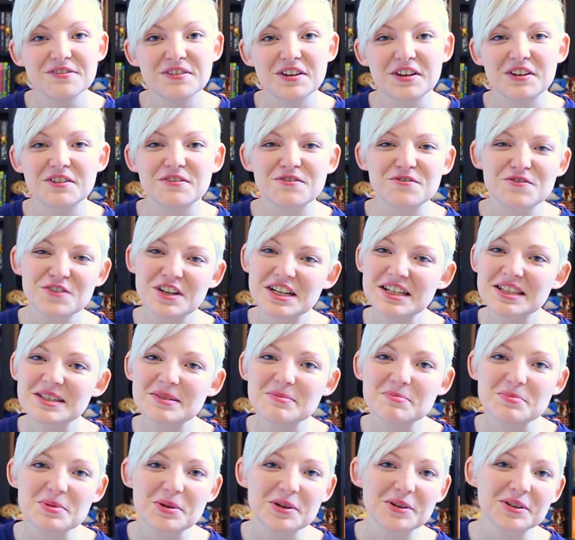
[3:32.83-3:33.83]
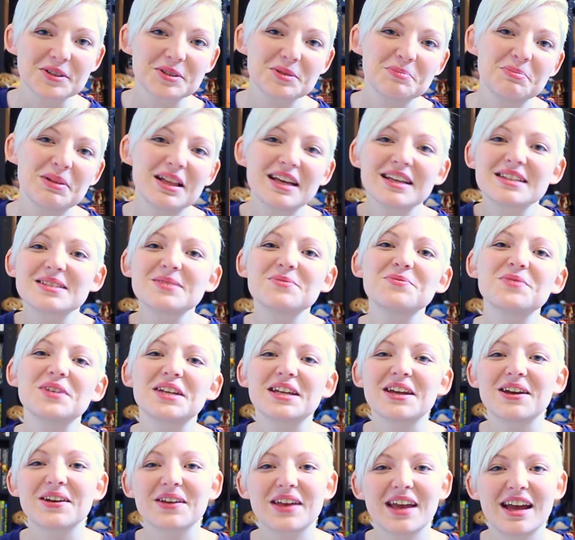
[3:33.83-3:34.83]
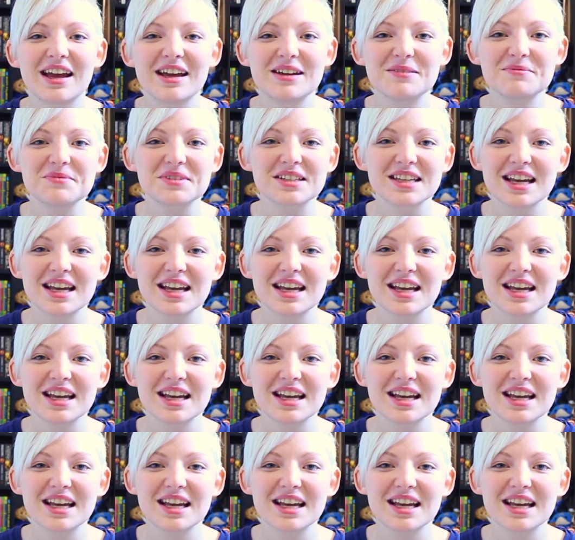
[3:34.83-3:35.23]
and read some books, play some video games,